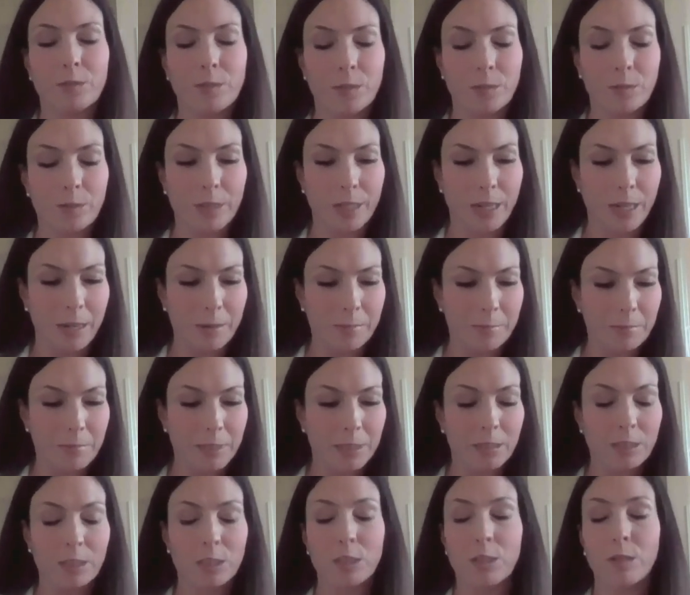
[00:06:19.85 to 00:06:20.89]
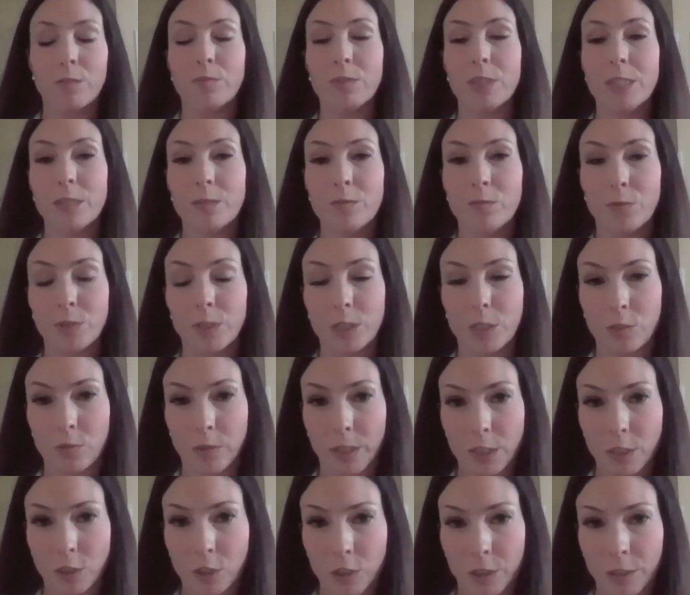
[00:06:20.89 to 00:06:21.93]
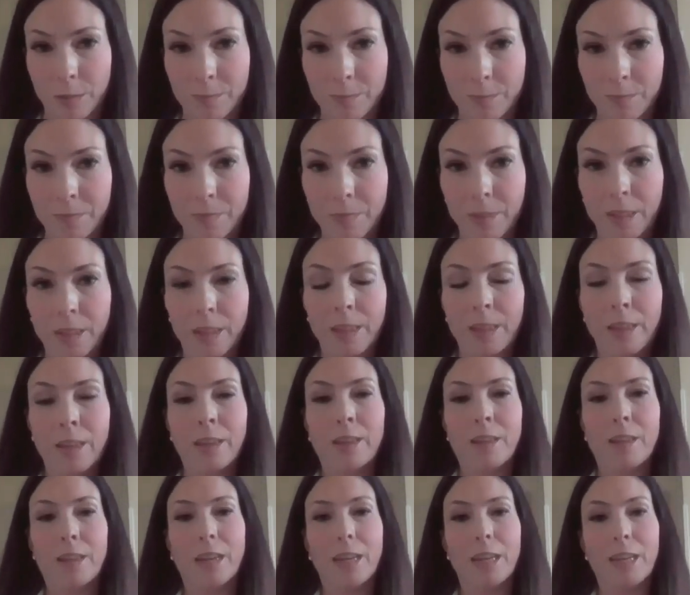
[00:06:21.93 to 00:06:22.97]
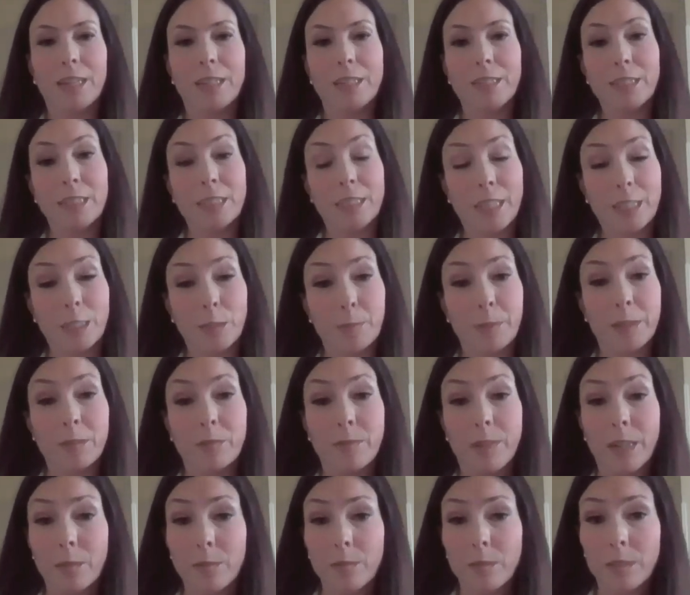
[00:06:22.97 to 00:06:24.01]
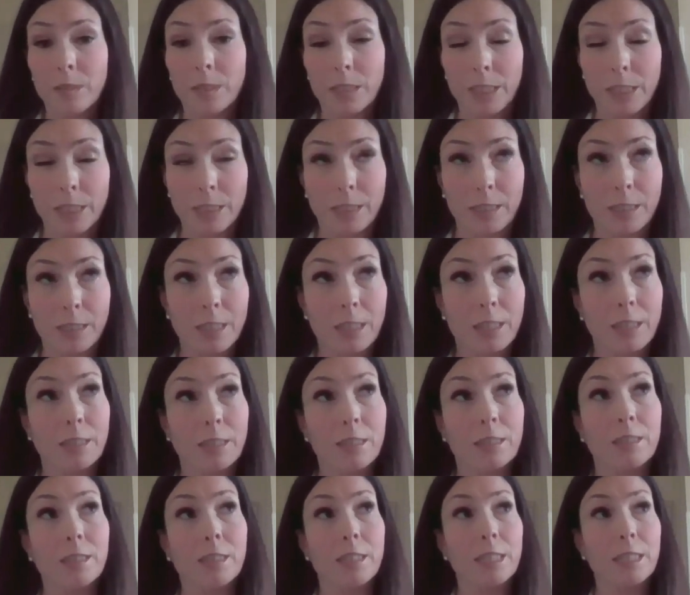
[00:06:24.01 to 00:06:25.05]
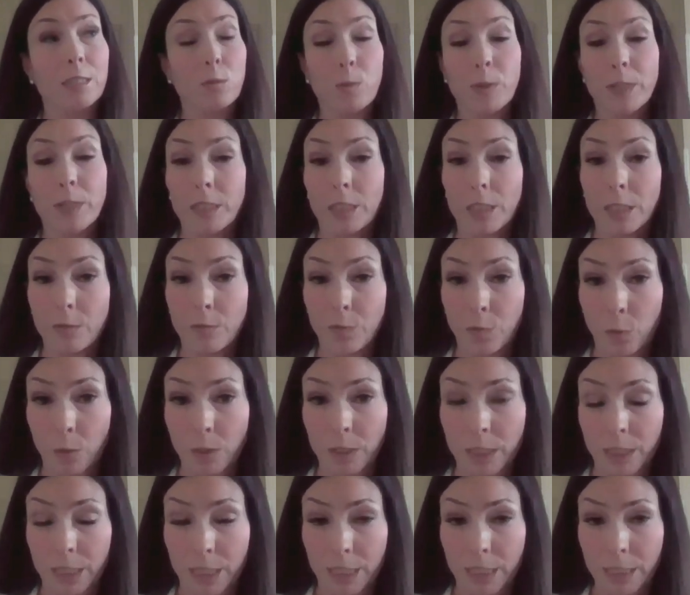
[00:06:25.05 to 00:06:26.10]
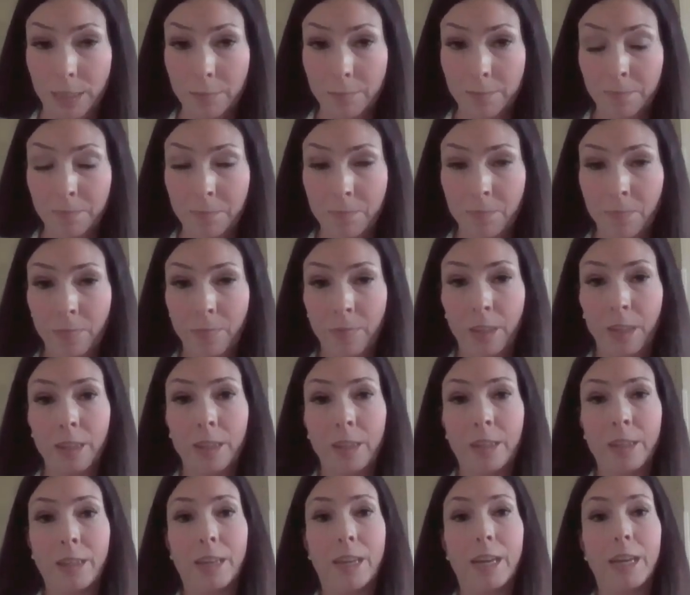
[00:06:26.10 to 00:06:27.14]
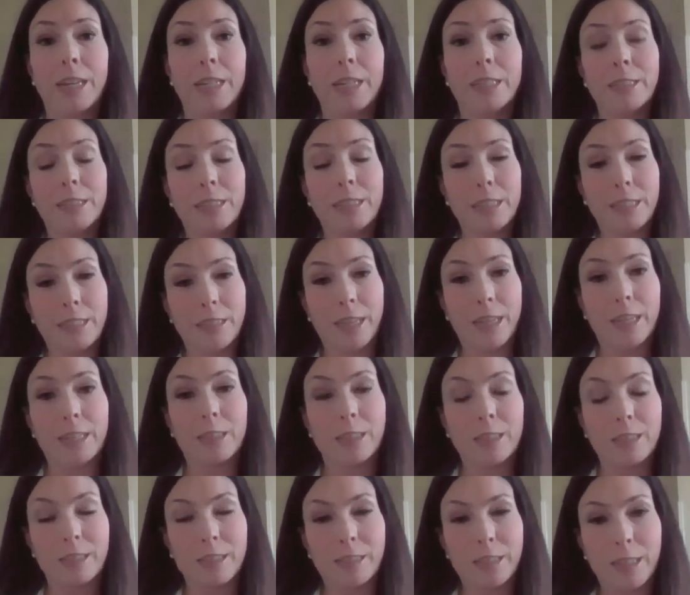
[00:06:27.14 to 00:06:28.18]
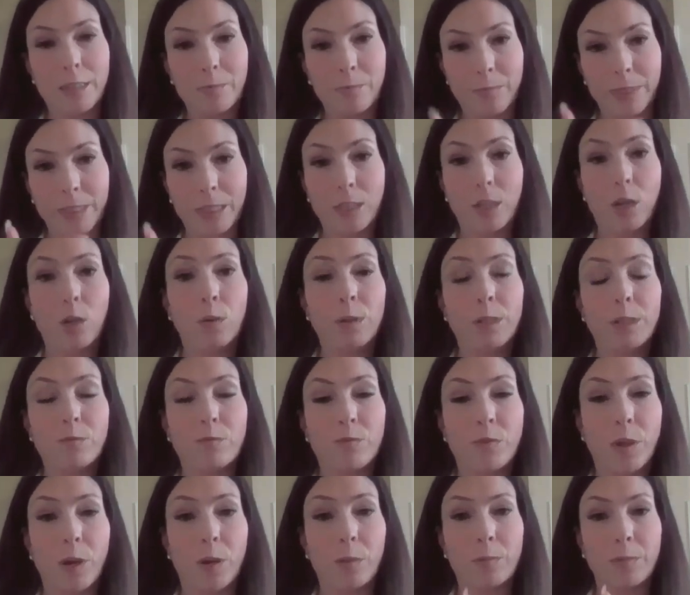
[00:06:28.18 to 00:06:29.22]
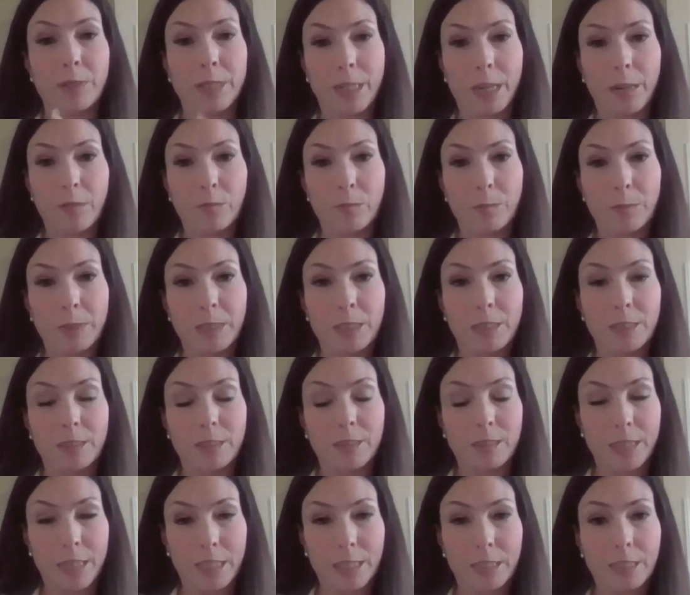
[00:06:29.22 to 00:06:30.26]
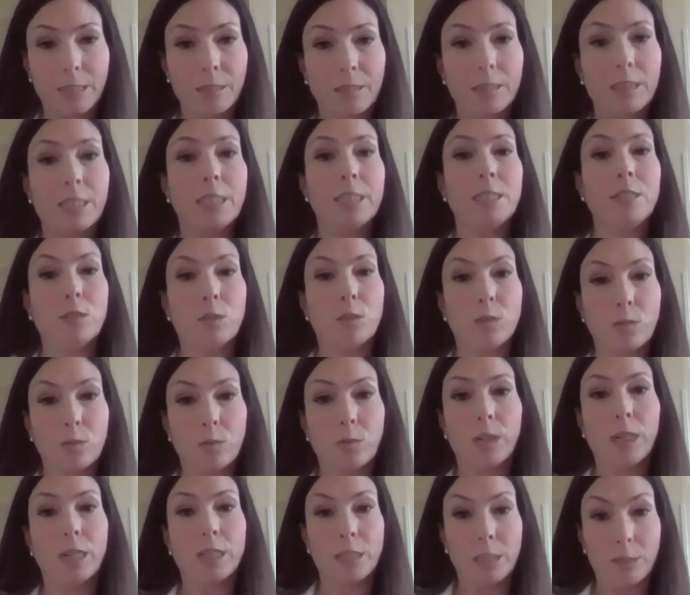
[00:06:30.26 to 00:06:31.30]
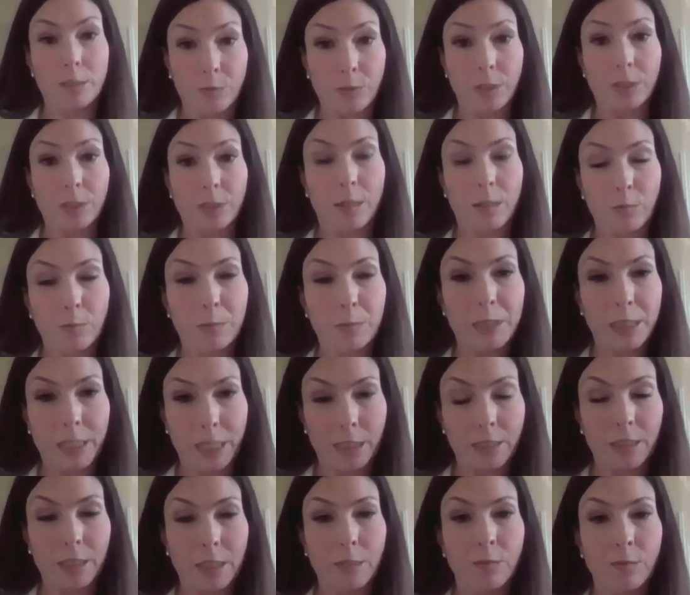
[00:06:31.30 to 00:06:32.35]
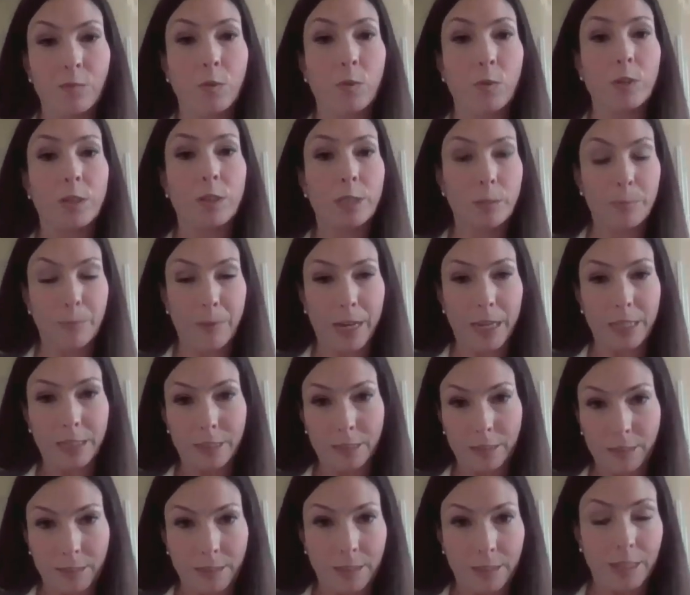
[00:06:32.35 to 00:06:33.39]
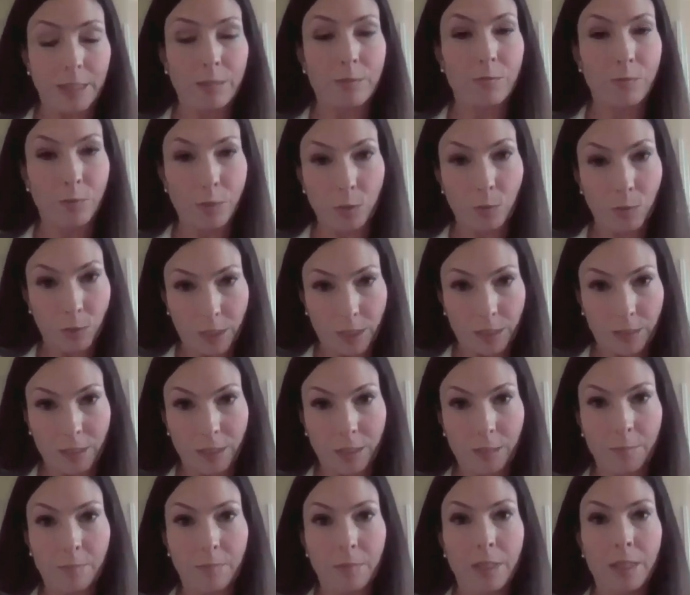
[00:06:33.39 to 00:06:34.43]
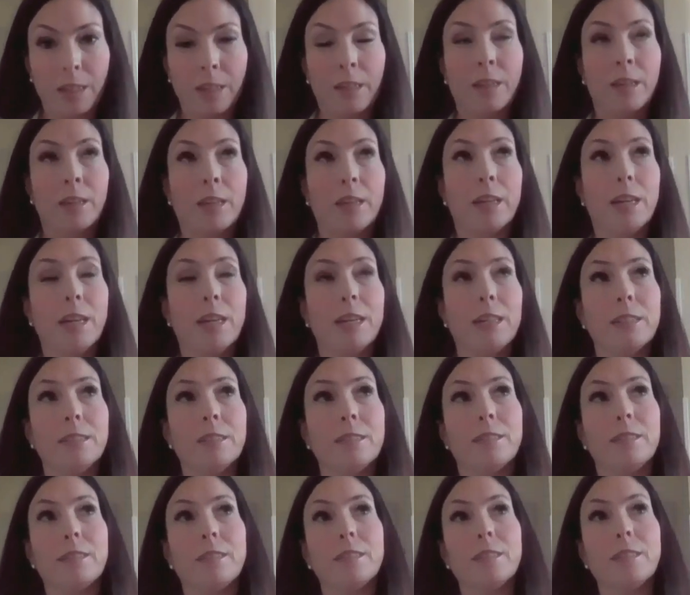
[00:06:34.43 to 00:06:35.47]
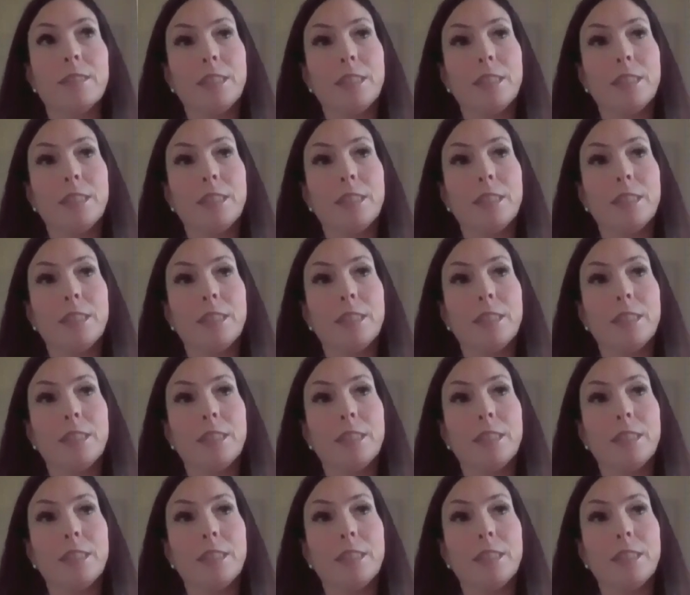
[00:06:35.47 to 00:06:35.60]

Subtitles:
through the Ministry of Infrastructure. And it has been around since 2014. And it has been going from government agency to a different government agency for the past few years. And